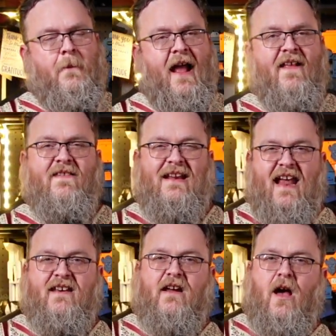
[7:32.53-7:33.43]
And they
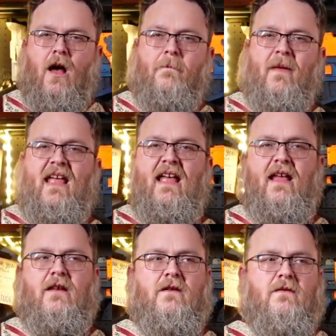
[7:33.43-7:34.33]
tend to come
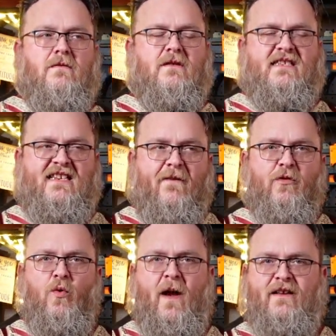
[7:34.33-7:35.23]
in
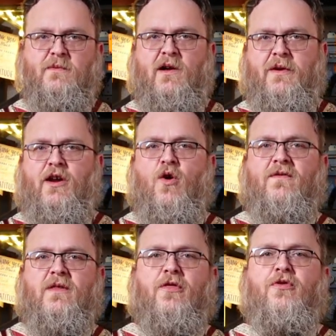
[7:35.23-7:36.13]
several ways. We're going to go
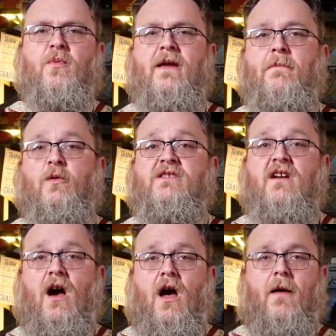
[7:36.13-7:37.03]
over the 3 most
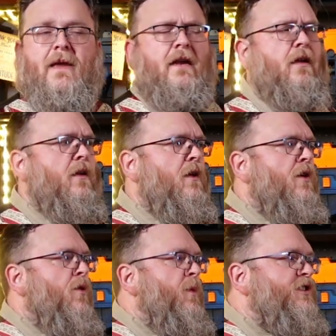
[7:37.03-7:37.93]
common,
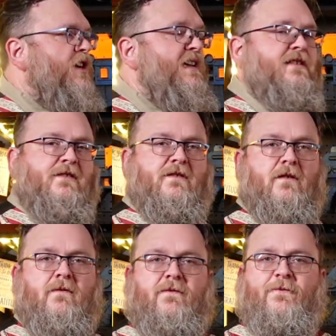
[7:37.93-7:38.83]
which is
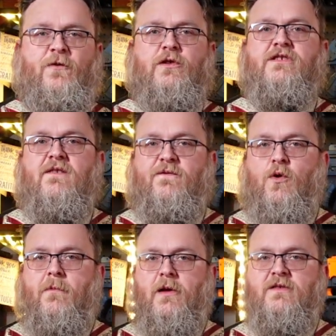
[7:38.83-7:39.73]
first and
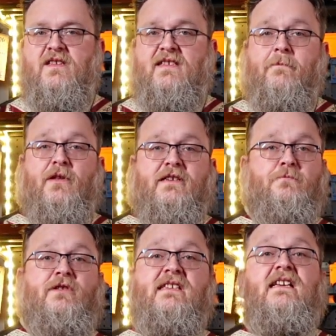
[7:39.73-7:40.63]
foremost, the simplest,
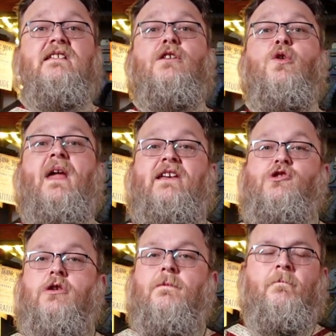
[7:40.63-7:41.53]
proceed to location.